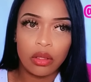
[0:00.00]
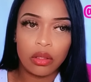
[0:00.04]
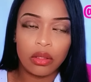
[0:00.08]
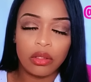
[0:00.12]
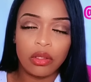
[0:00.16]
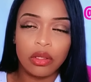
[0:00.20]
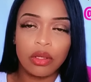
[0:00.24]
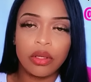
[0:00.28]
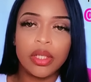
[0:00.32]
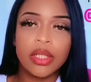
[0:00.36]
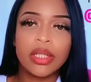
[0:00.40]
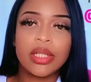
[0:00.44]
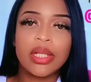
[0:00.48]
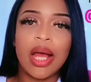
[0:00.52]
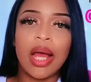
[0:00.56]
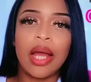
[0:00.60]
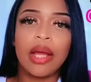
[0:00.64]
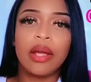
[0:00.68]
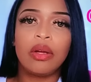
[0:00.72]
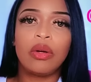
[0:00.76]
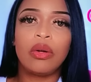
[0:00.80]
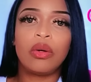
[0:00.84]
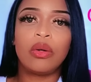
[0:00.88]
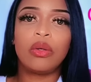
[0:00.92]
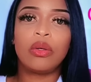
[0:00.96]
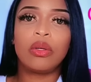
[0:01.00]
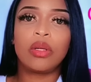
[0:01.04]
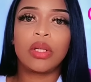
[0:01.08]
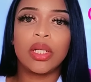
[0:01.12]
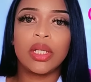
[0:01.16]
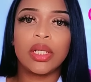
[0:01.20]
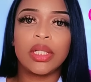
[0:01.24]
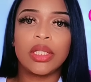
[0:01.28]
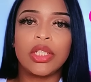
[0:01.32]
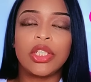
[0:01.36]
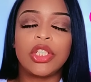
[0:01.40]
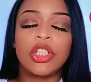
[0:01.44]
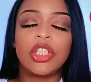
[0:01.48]
Your entire aura
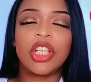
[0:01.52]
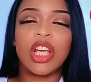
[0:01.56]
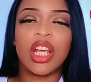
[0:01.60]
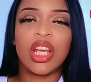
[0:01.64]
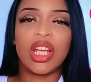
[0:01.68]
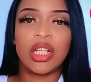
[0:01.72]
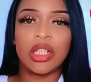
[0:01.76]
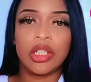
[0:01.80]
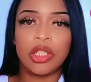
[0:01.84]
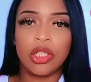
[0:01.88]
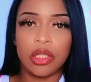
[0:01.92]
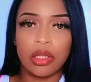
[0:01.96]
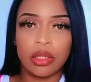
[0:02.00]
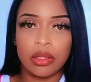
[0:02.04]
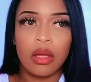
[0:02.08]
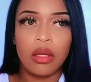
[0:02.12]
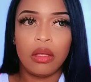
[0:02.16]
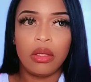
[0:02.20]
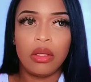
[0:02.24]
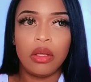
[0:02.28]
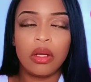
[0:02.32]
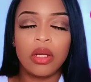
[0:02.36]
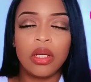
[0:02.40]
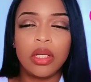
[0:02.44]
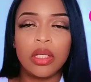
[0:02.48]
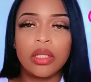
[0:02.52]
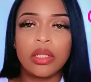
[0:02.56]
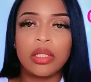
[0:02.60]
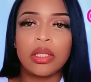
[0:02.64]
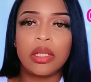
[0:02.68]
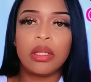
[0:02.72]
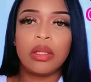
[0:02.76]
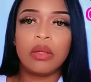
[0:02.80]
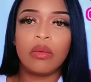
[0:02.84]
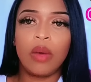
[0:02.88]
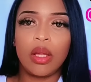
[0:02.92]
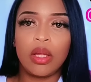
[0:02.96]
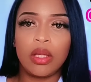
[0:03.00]
is changing. You're going to see
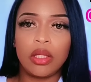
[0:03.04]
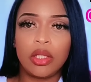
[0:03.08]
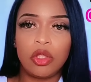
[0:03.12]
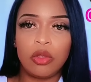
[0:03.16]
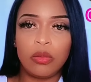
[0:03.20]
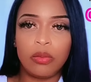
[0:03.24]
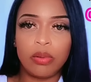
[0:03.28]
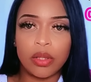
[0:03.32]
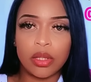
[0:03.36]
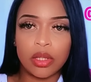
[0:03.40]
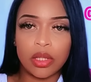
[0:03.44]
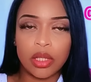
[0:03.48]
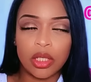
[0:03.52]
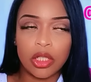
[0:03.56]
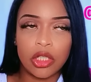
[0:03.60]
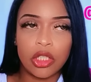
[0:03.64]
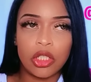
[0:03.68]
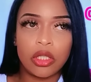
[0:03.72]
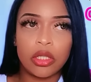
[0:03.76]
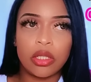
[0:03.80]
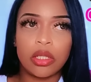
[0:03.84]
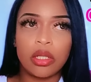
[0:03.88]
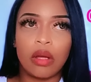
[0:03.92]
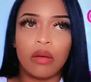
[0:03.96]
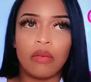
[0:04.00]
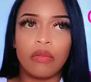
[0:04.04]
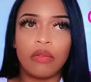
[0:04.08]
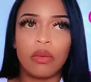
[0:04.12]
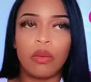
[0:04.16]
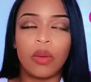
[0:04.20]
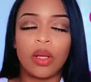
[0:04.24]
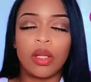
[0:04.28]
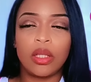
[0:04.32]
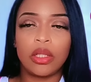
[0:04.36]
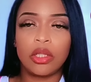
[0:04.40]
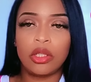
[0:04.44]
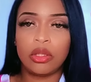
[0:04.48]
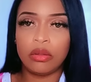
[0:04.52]
the way that you present yourself, the
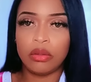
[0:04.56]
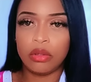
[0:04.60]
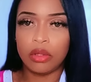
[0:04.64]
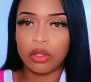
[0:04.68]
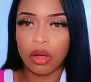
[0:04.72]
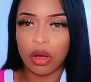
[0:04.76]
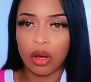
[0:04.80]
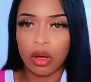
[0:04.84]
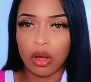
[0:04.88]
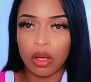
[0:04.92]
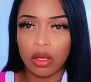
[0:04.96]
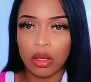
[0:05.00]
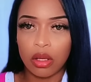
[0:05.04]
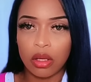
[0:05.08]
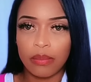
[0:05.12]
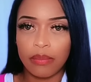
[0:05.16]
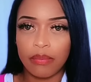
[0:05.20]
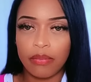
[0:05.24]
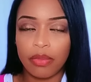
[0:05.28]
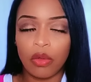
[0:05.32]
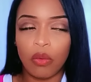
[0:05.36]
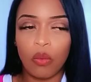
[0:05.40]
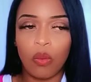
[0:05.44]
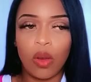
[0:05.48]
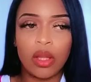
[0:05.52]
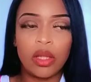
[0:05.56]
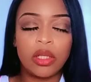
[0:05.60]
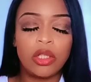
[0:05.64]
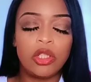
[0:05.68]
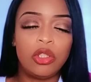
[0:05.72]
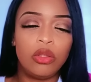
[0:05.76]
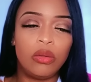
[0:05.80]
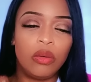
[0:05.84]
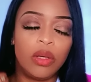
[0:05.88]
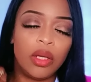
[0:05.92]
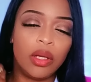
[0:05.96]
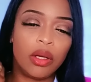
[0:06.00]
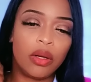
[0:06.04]
way that you talk, the way that
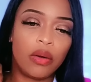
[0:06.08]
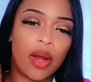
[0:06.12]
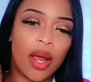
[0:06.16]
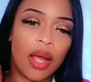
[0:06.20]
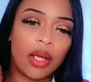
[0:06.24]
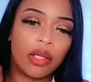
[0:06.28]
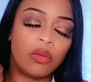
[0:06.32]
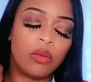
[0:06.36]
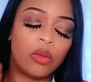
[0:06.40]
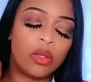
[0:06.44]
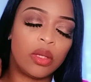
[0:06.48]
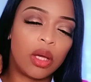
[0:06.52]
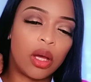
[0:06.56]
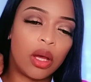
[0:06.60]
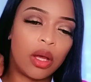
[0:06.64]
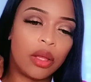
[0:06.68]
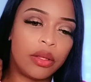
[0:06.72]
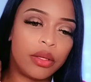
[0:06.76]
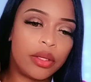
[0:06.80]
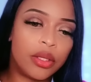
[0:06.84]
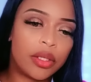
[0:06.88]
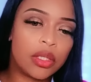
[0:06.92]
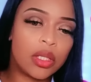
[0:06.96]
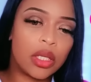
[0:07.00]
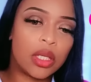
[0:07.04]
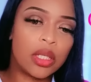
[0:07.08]
you interact with others.